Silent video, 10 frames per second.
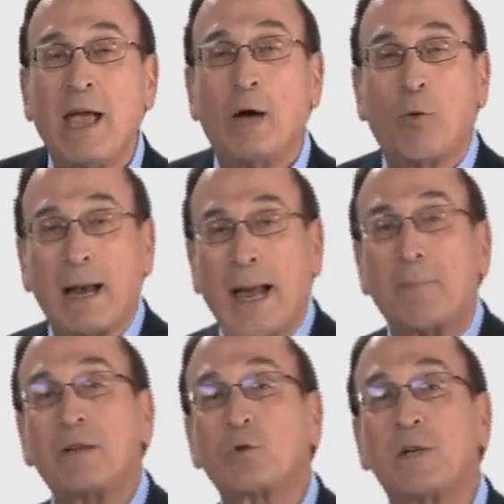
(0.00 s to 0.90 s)
And what
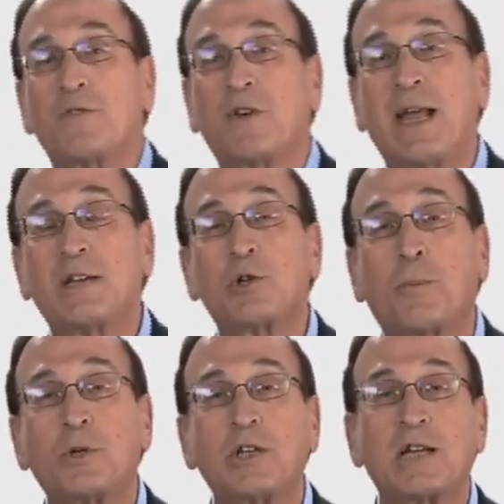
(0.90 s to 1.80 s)
happens when the financial
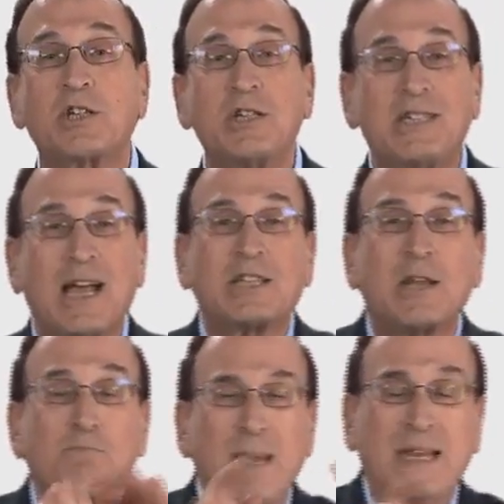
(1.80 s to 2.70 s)
projection
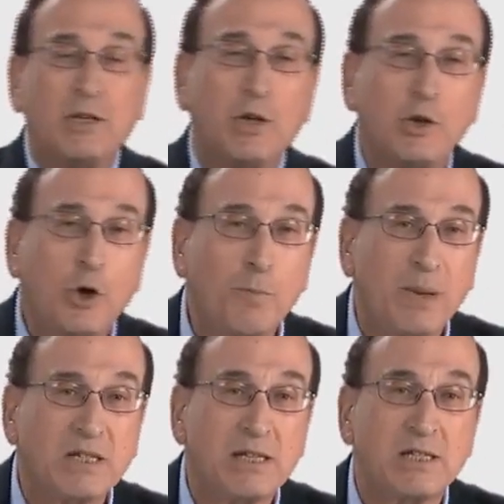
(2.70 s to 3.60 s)
doesn't meet your
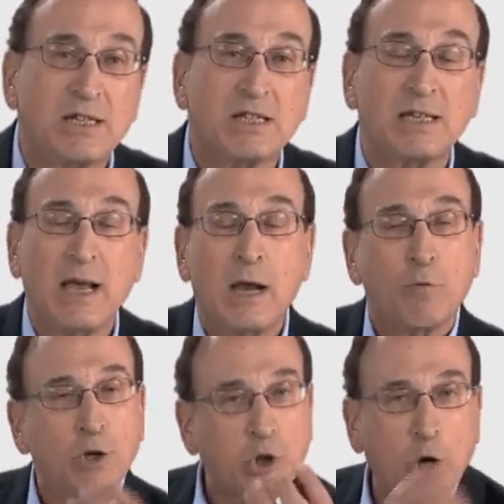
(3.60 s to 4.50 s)
business's
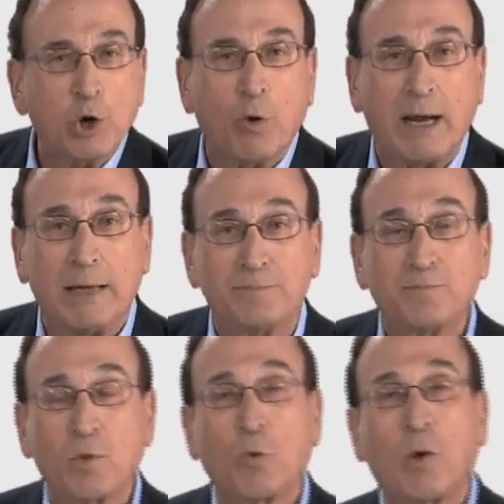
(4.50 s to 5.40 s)
return rate?
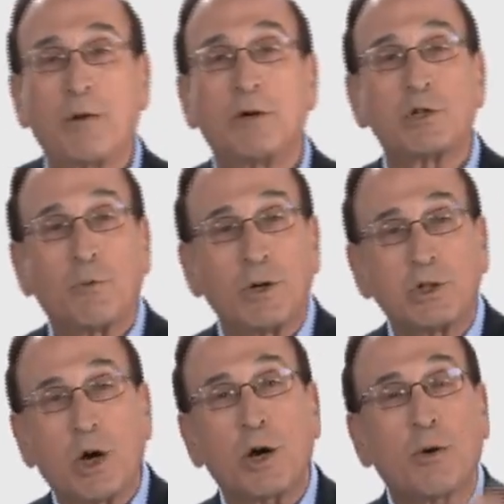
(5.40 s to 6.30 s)
Whether it's a
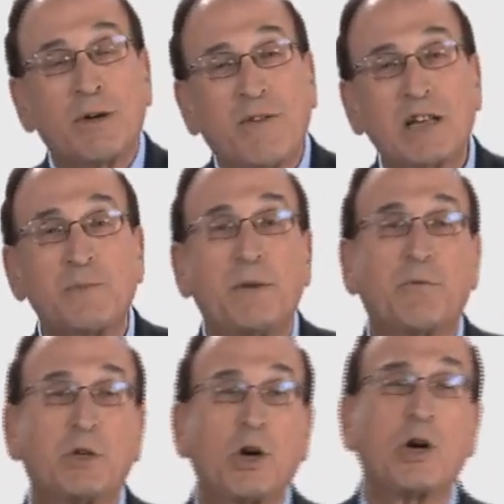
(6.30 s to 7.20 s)
return on investment,
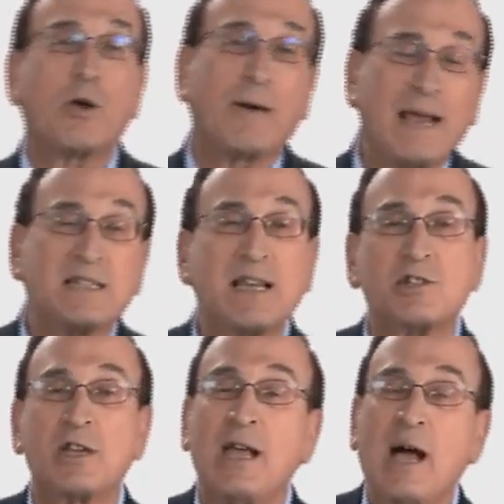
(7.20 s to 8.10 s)
return on
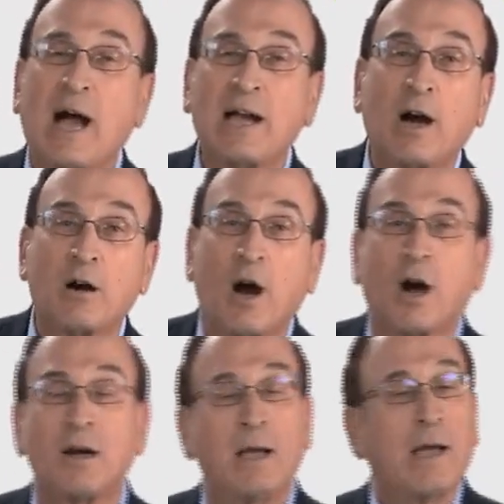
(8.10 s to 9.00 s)
assets,
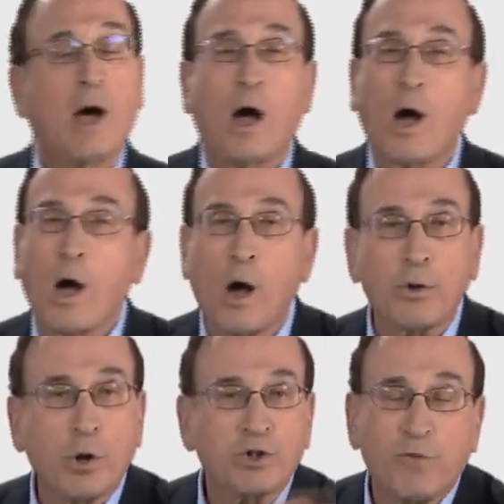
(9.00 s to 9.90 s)
IRR,
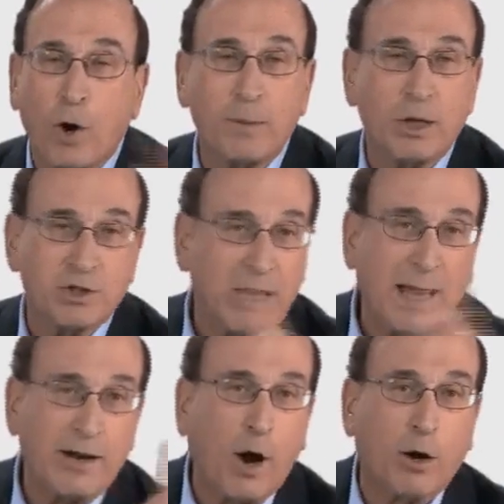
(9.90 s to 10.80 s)
all those formulas that
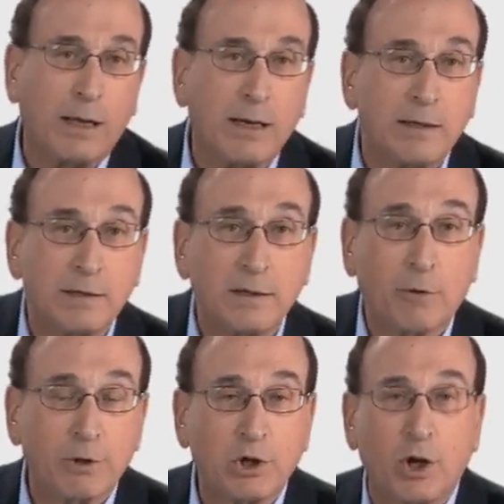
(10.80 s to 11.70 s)
got an R in it, a
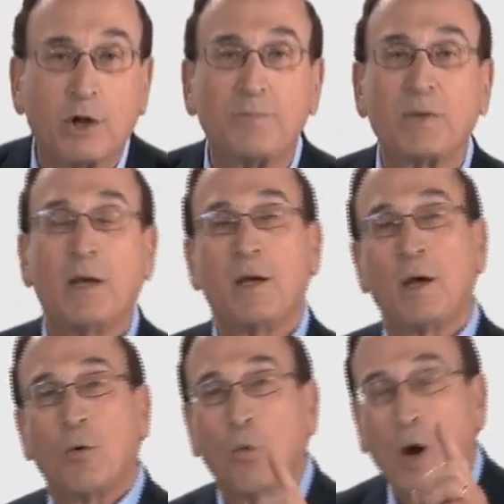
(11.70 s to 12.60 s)
return.
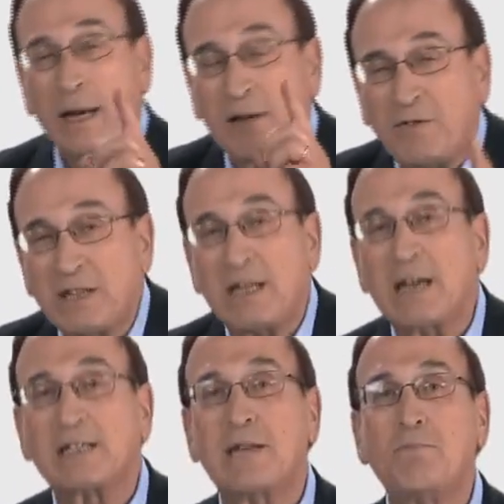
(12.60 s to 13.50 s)
What if it
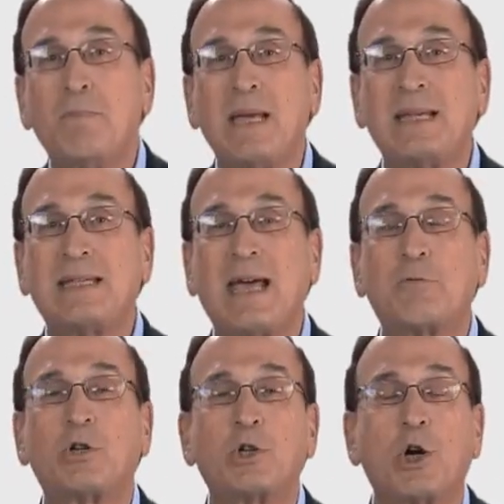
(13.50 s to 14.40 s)
doesn't make that
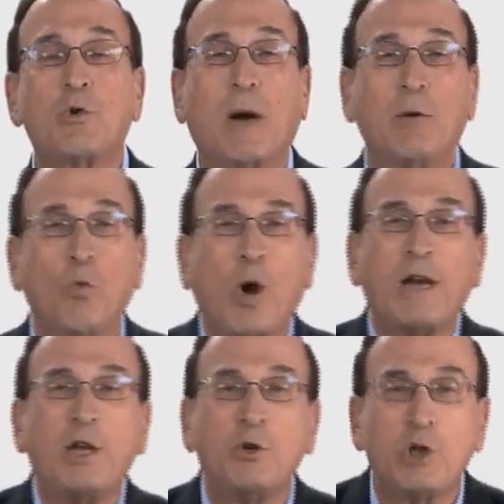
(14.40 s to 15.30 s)
return rate? What
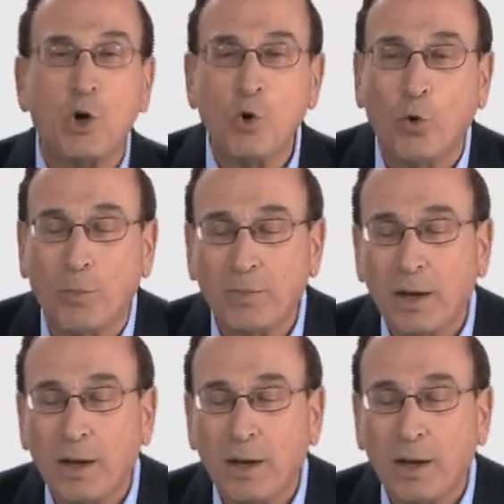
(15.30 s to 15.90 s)
do?